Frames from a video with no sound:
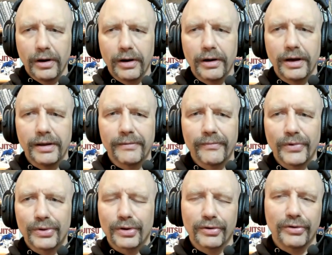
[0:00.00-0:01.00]
right.
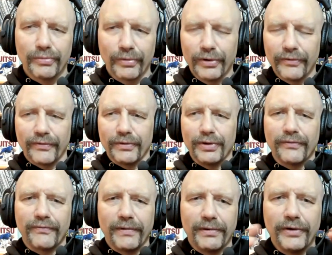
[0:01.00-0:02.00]
So
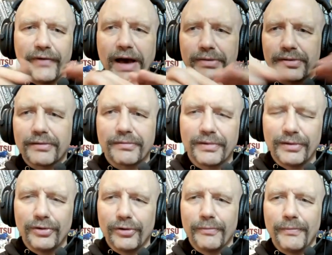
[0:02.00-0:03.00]
you've asked
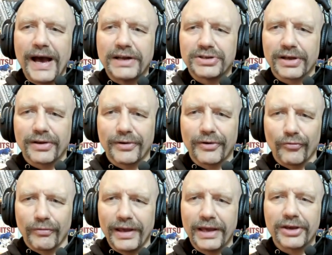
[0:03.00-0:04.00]
your magic
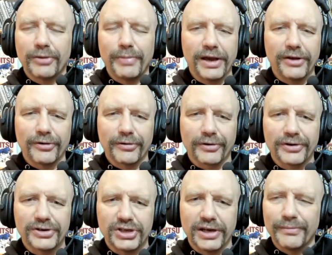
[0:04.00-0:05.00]
incubator
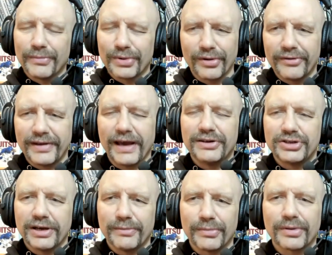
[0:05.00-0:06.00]
gyms, your 10
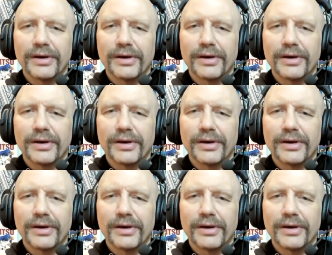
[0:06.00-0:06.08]
gyms.